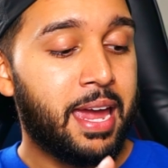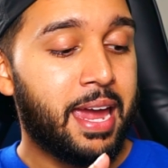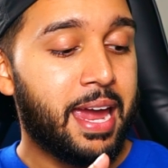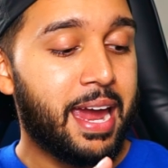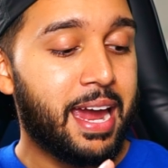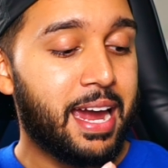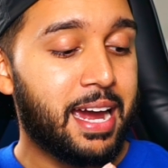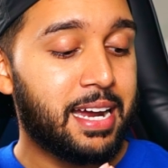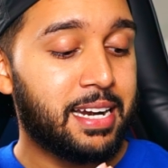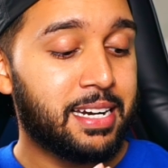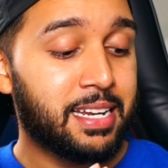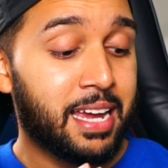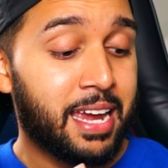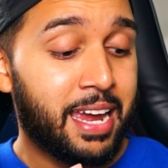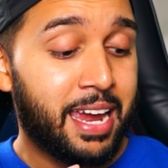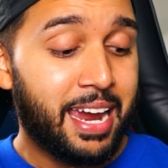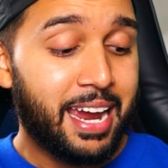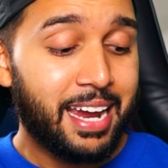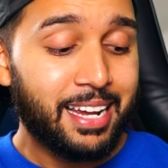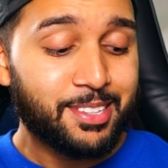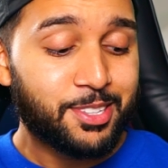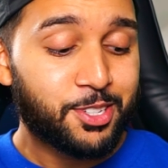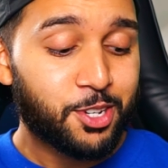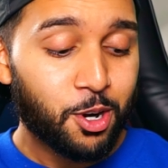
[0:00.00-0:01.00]
And
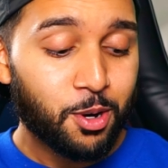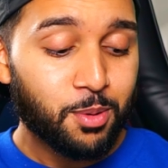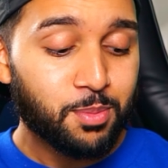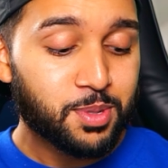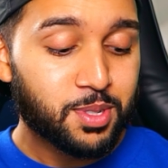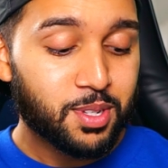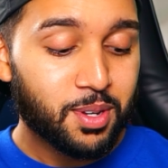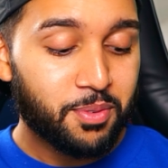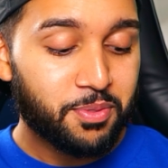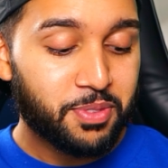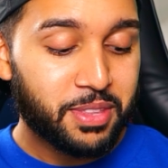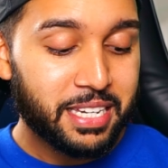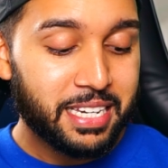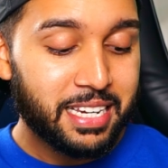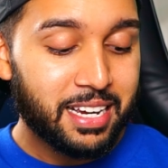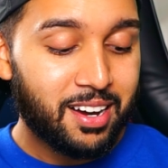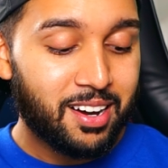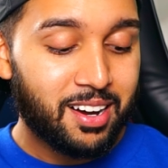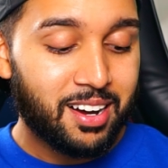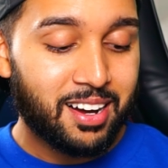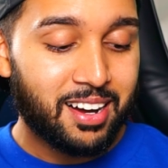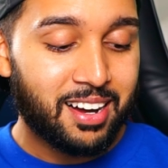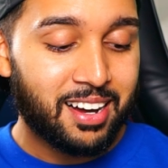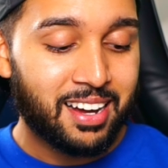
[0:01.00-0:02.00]
in terms of the
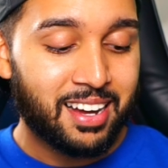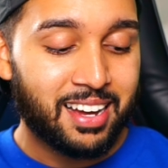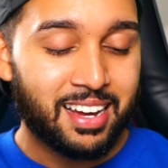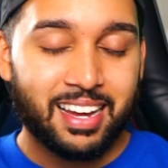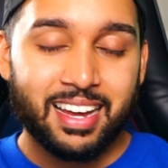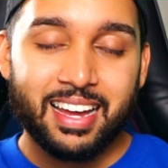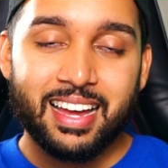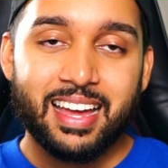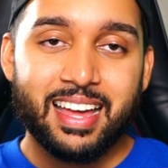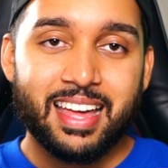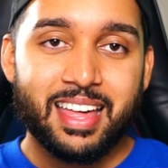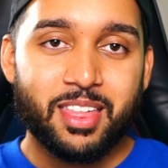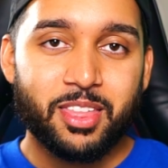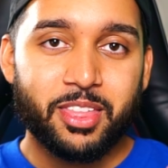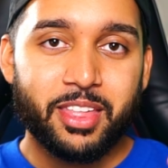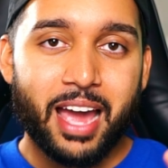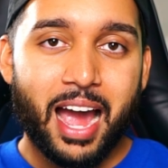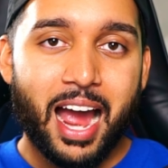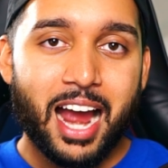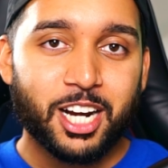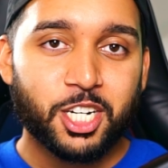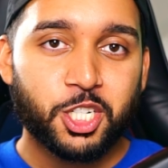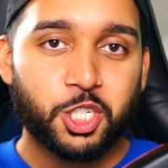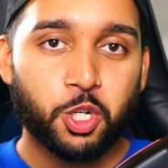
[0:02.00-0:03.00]

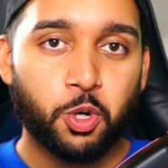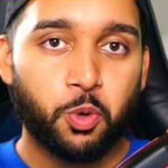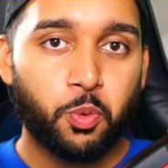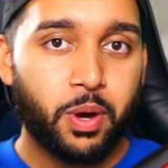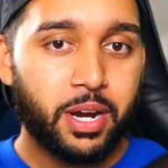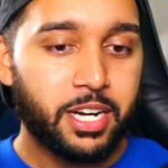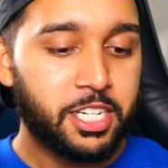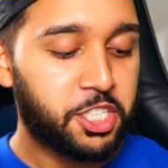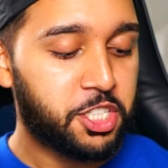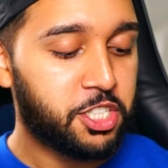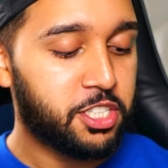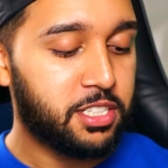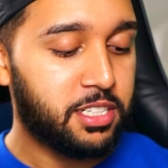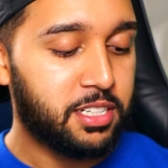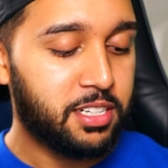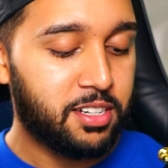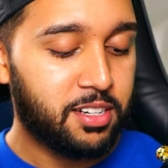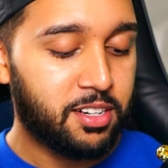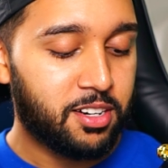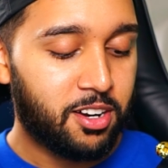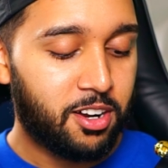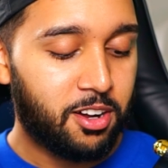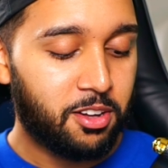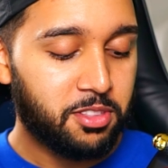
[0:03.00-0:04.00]
actuation
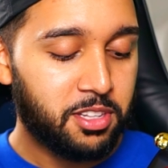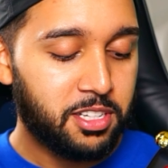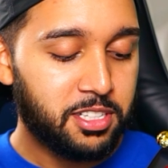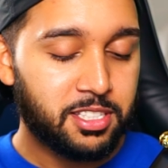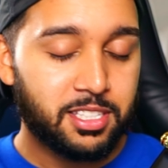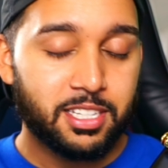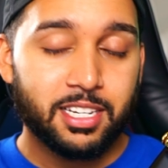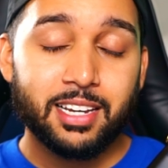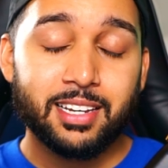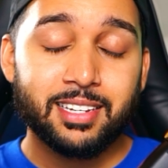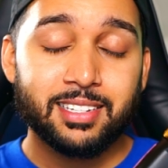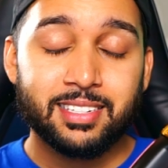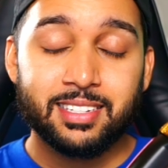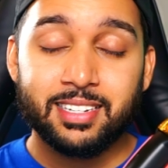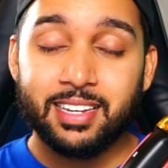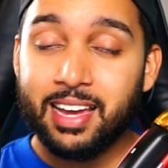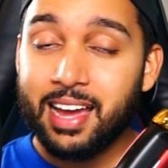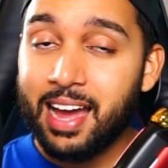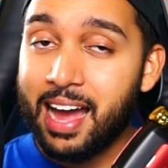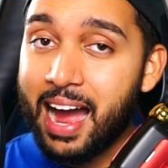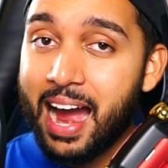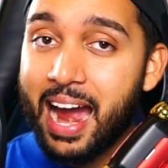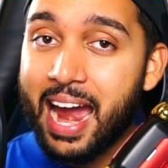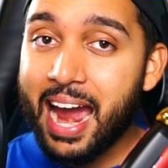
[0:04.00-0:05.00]
on these things,
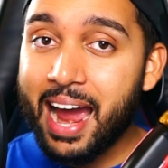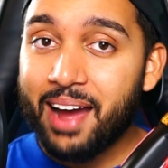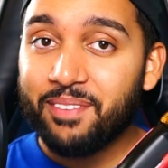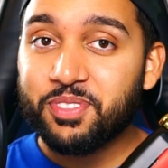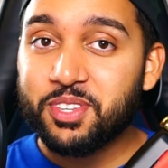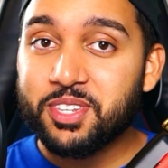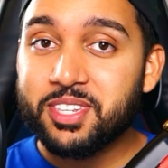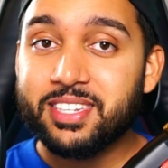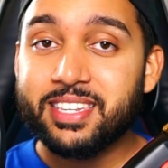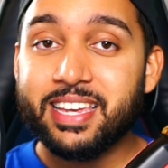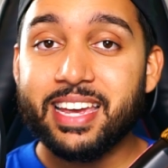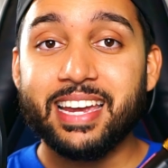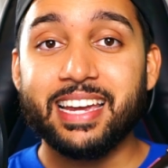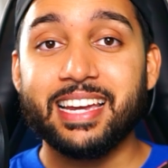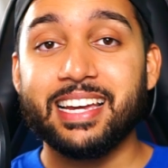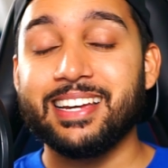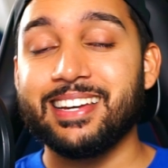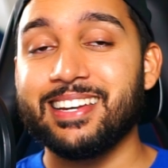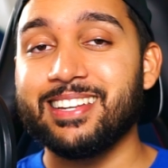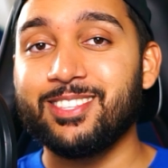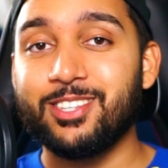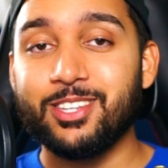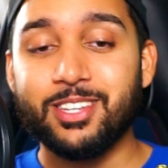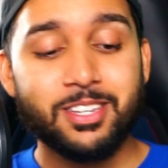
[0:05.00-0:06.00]
I have to say,
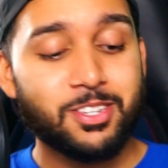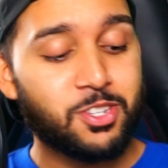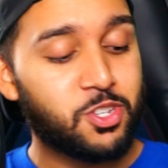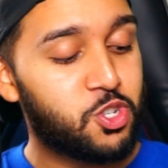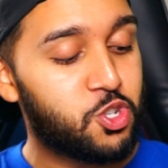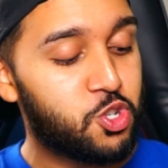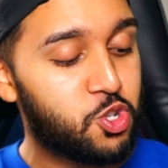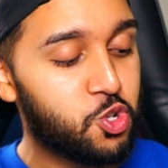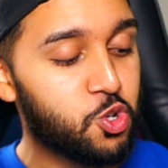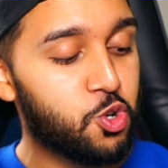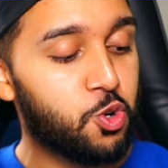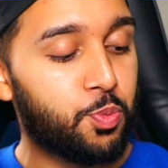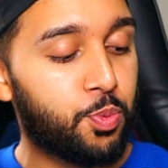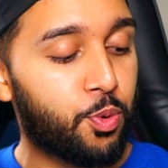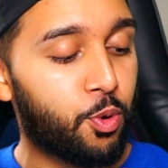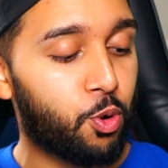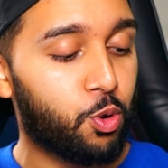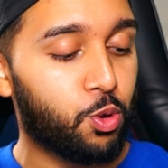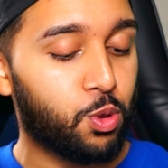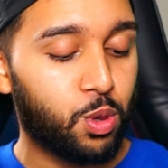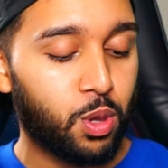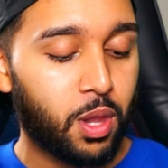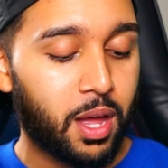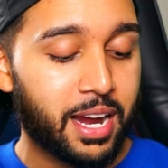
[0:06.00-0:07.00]
it is super
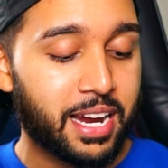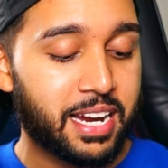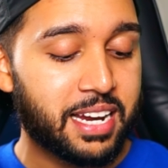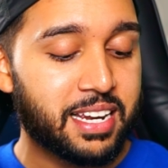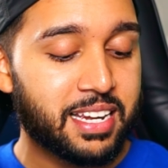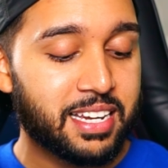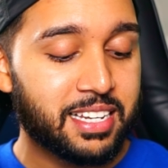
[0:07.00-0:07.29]
light.